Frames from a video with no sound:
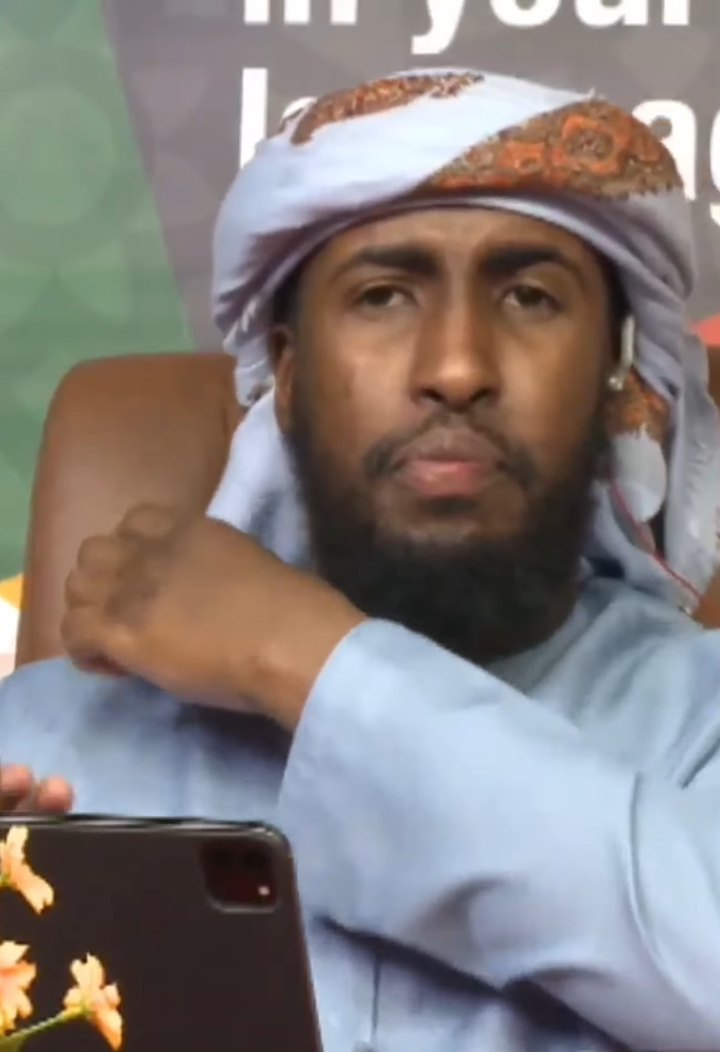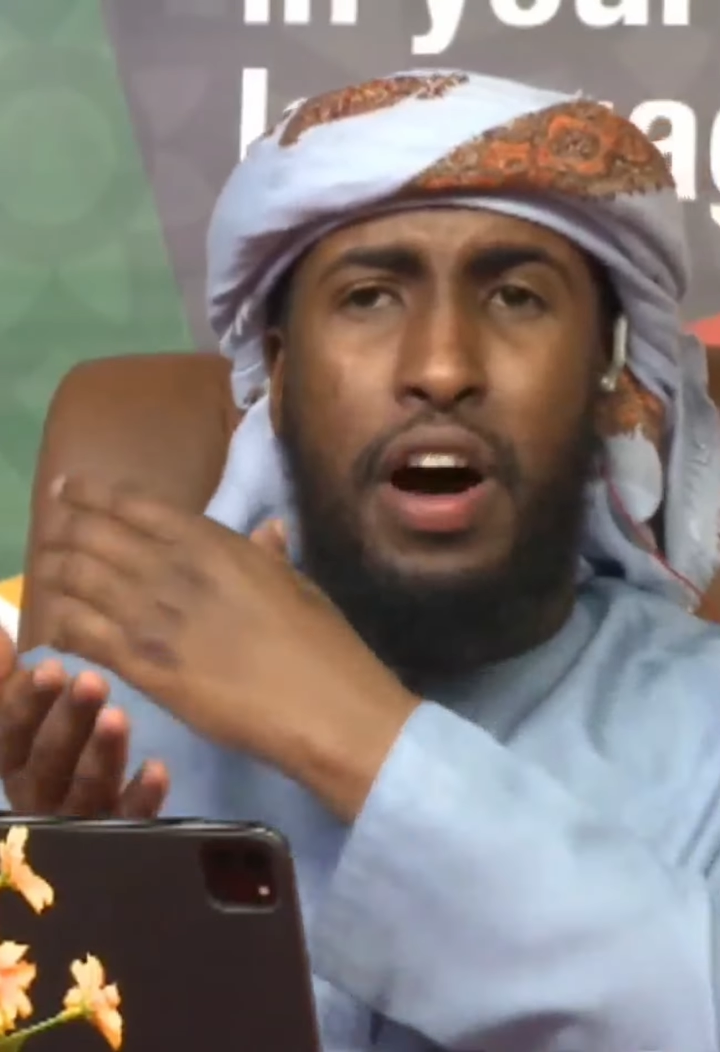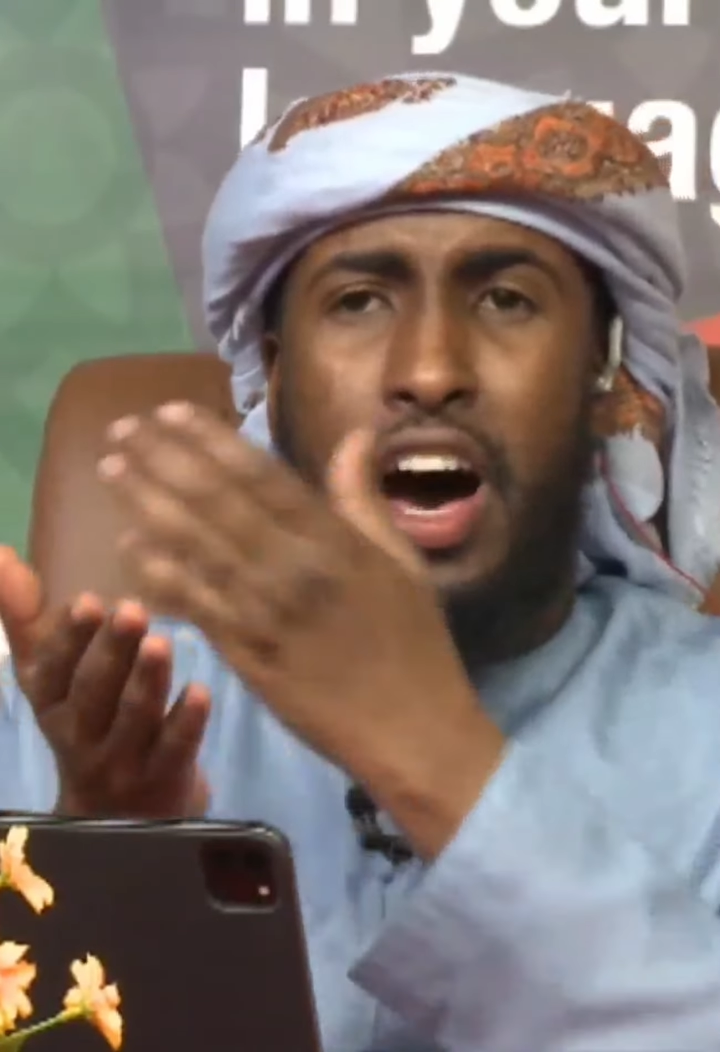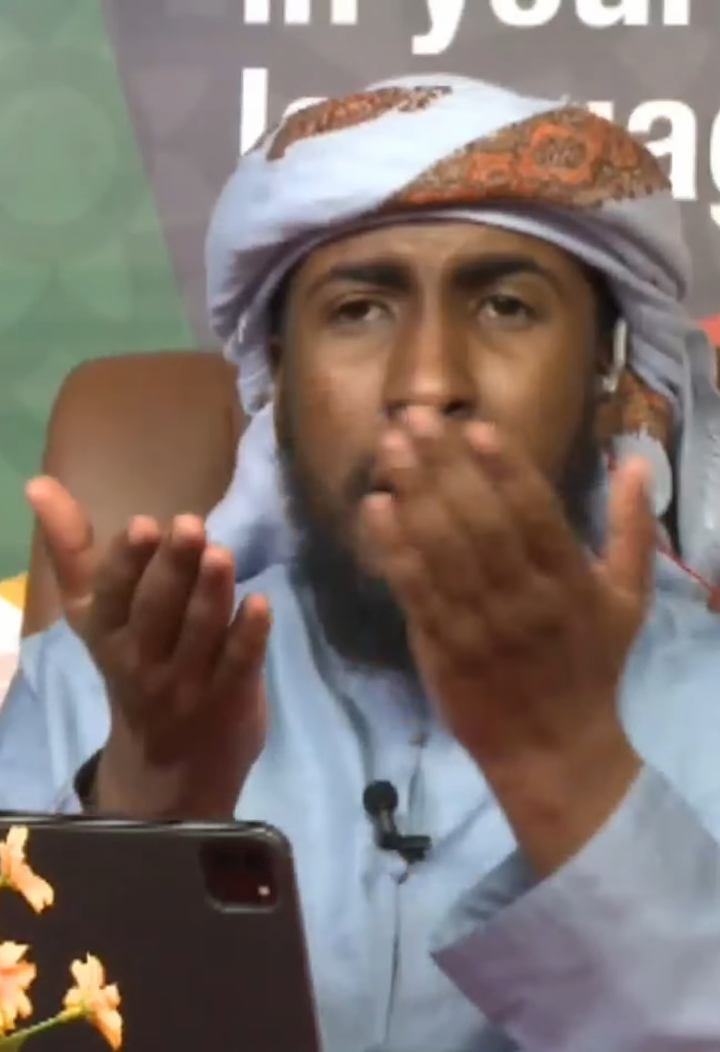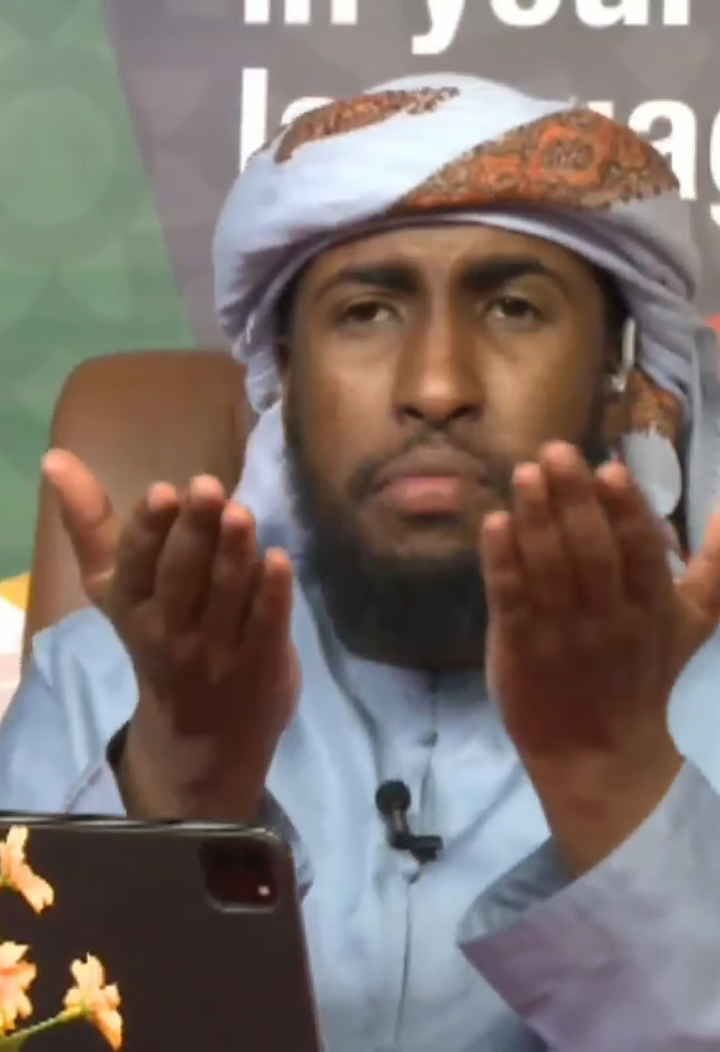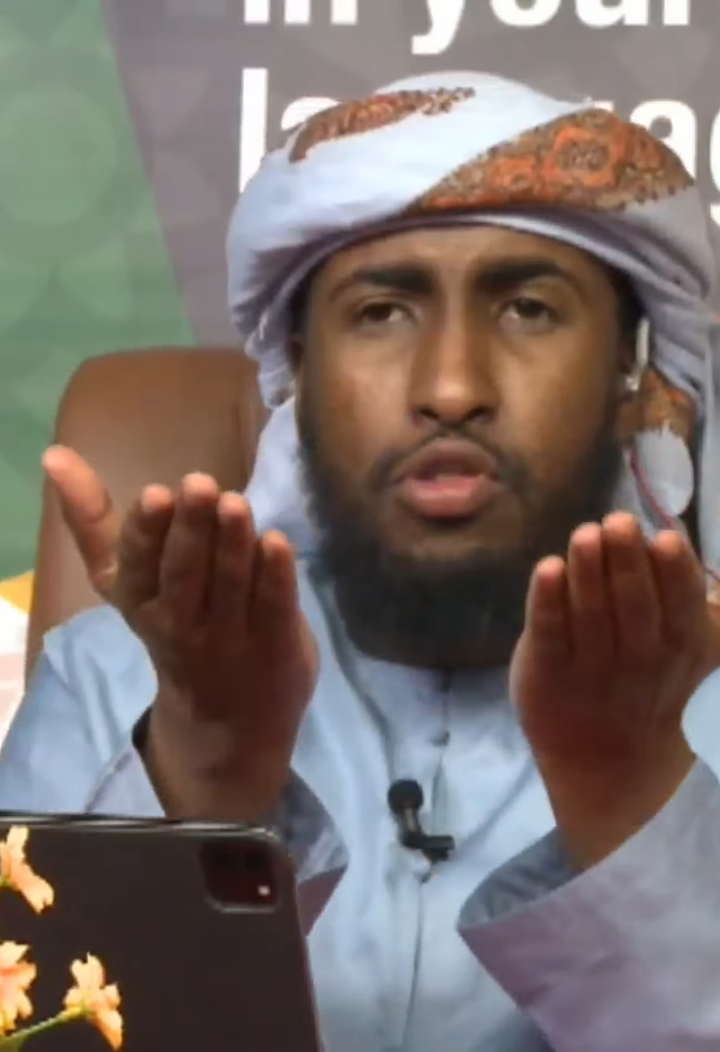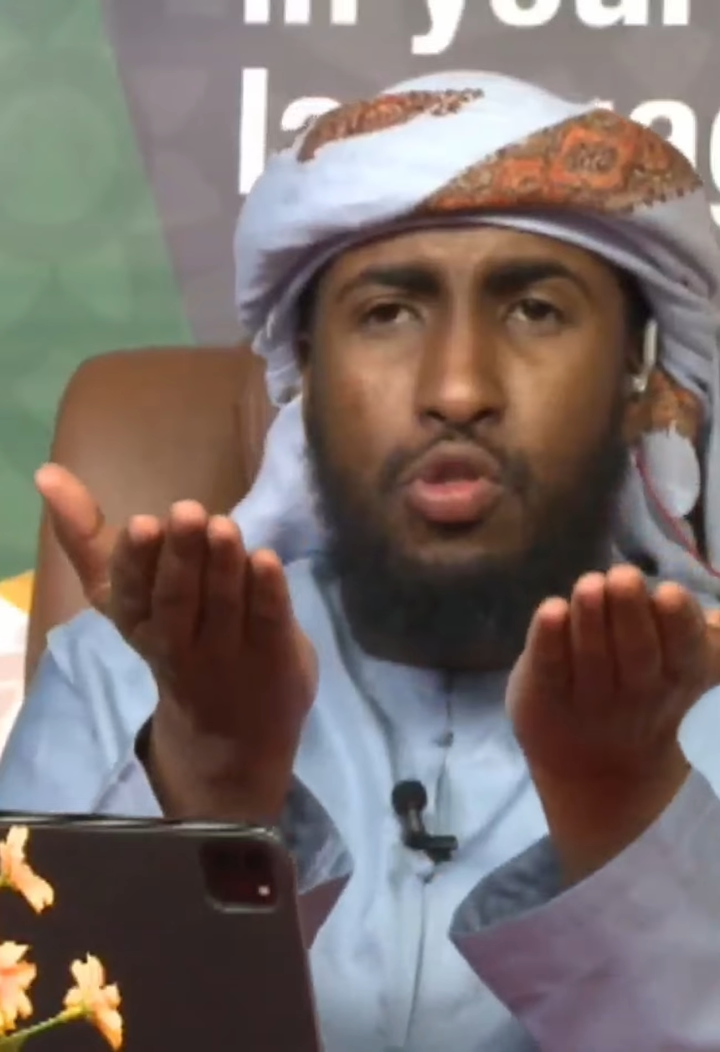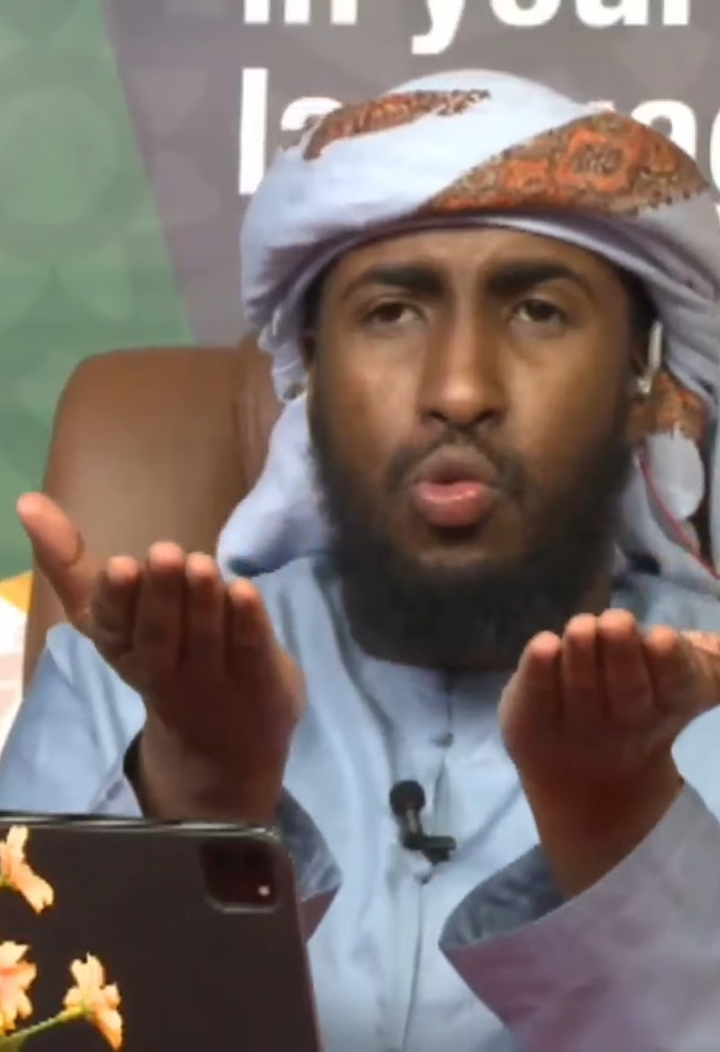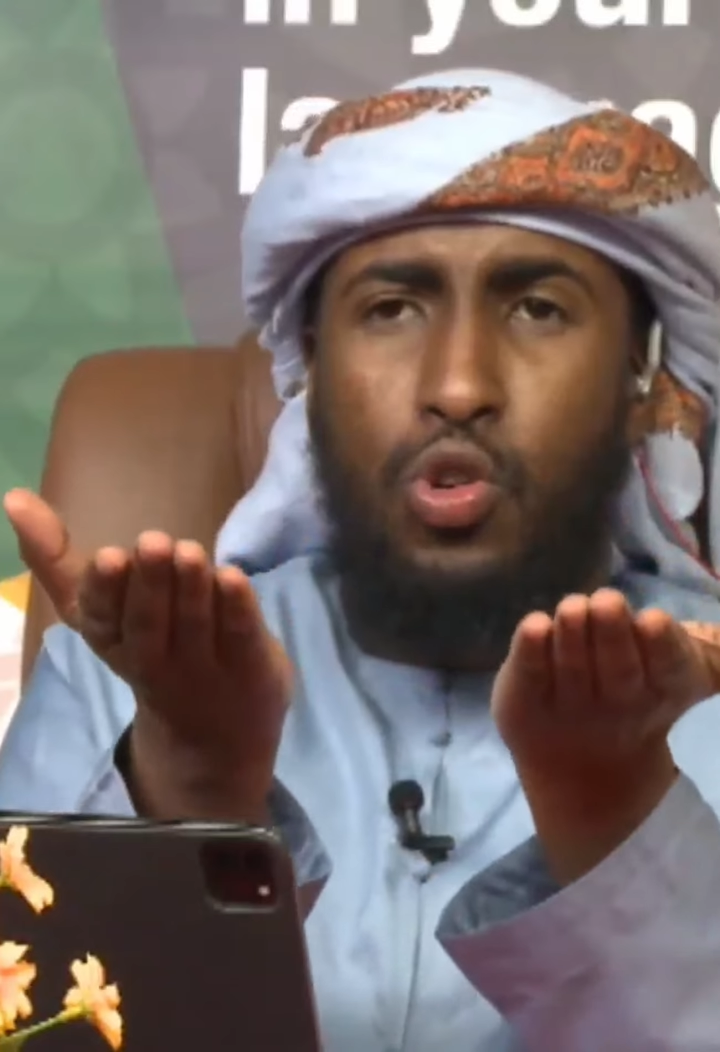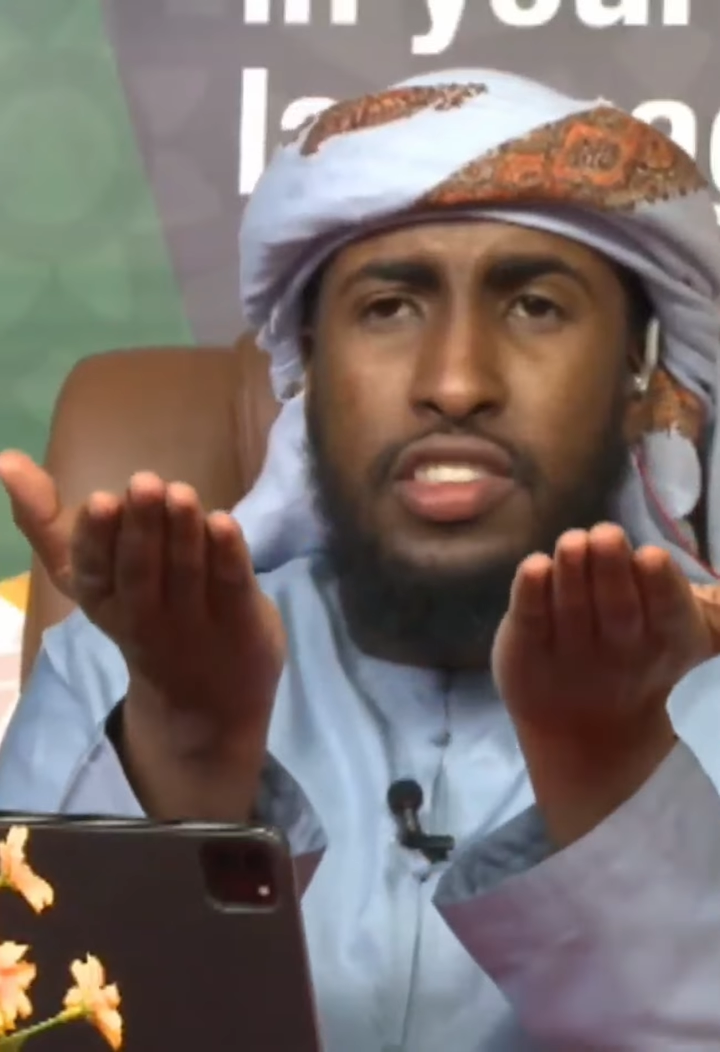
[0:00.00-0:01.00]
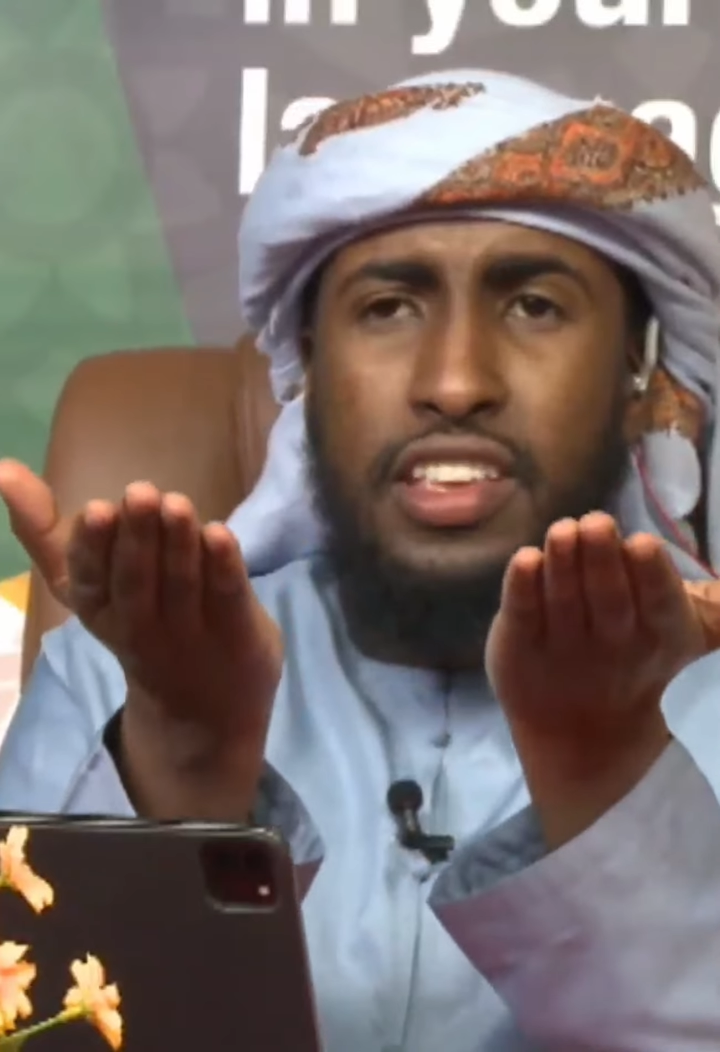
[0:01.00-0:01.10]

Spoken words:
palms towards